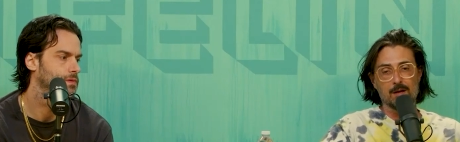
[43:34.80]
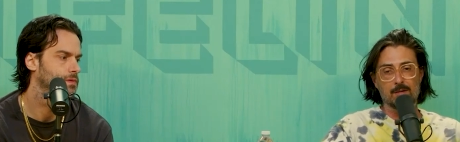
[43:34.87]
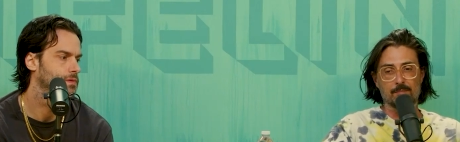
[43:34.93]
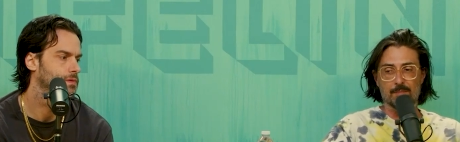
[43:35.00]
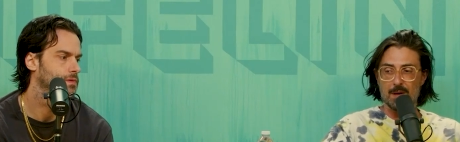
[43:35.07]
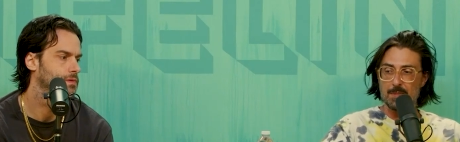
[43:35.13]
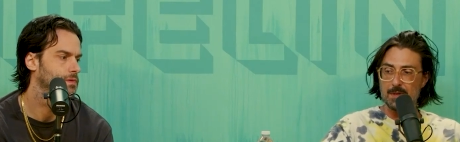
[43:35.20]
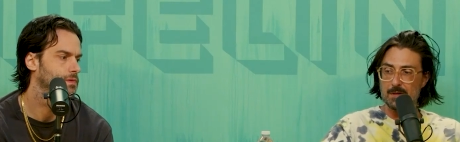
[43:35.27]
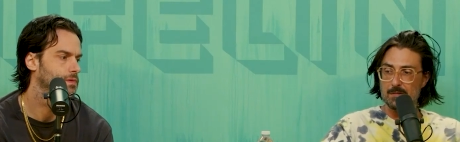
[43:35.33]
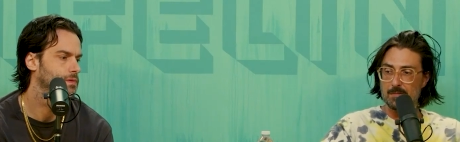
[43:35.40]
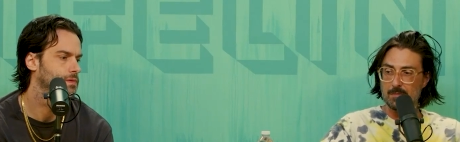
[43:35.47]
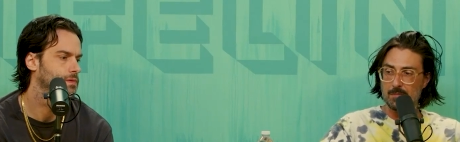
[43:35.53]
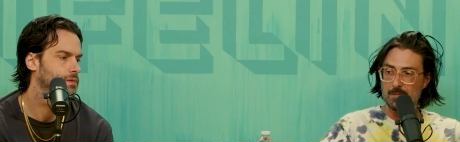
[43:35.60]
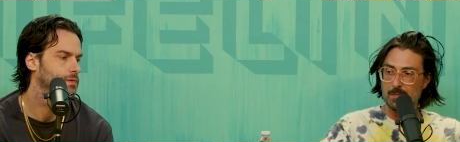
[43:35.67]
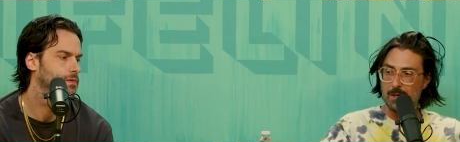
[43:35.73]
Speaker 1: maybe
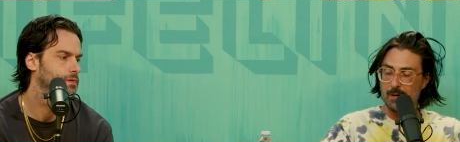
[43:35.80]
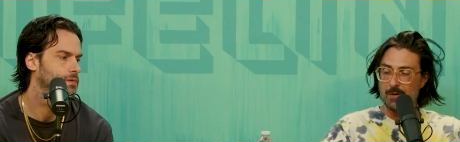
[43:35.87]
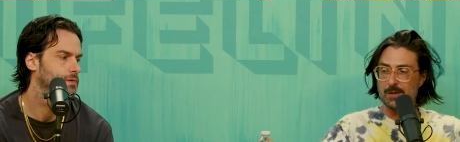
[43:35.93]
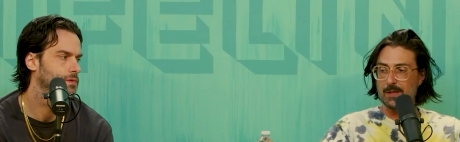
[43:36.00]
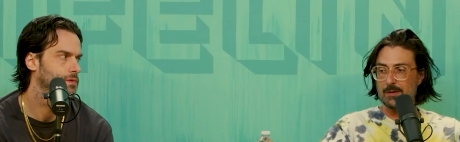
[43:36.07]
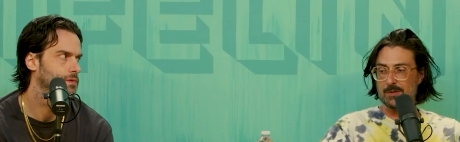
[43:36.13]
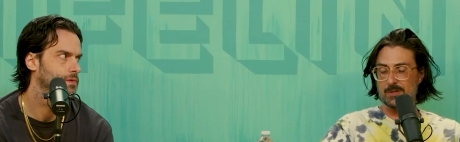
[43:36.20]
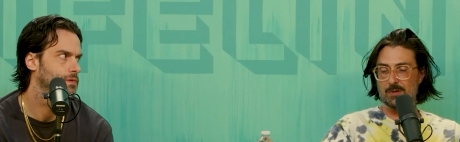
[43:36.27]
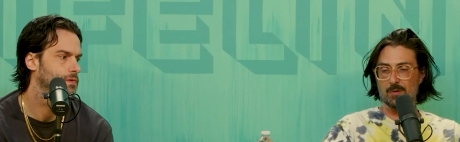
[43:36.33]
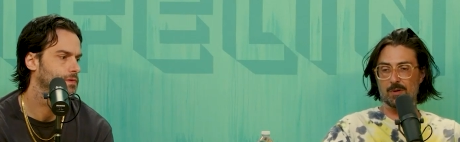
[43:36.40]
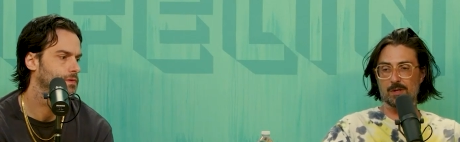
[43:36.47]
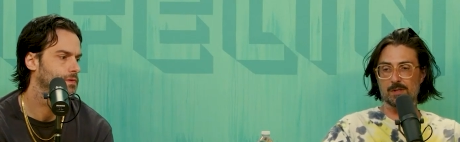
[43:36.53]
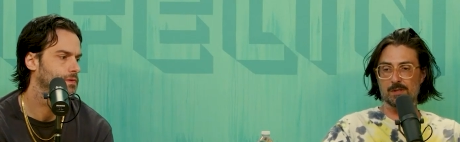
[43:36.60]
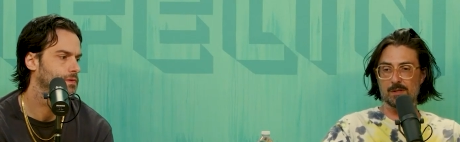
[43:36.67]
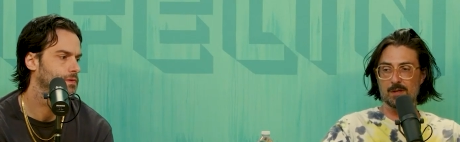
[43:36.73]
hearing their
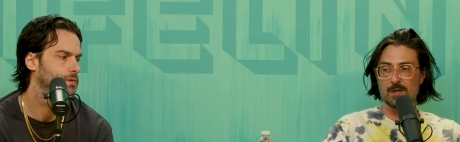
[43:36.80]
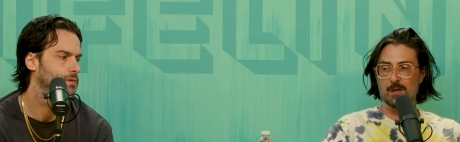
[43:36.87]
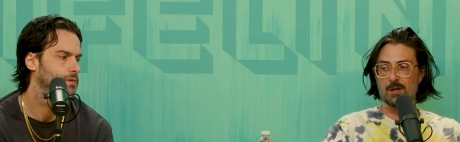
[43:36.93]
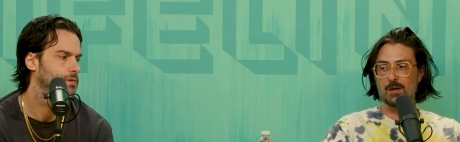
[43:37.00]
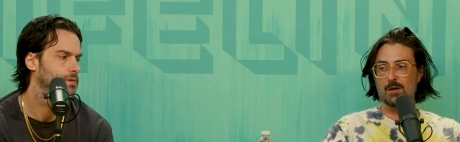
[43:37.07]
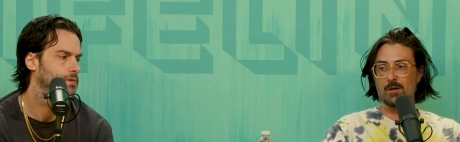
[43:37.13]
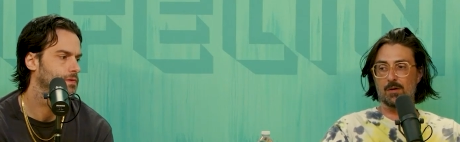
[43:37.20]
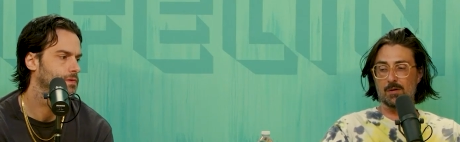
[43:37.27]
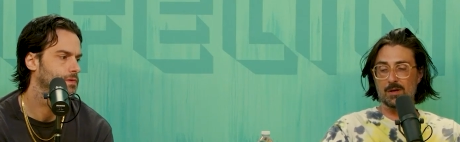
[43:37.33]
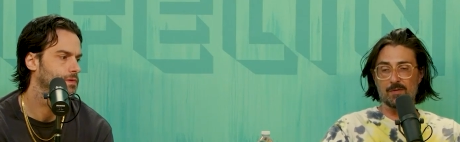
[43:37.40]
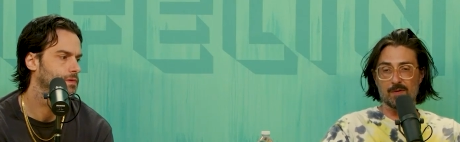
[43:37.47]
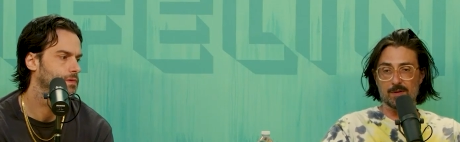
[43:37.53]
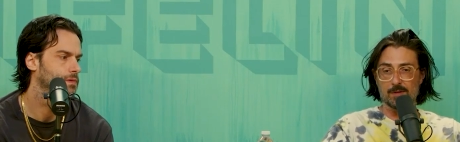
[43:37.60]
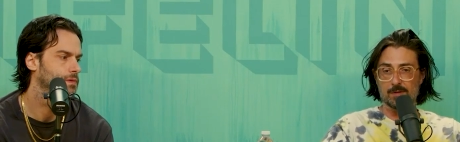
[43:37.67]
stories or even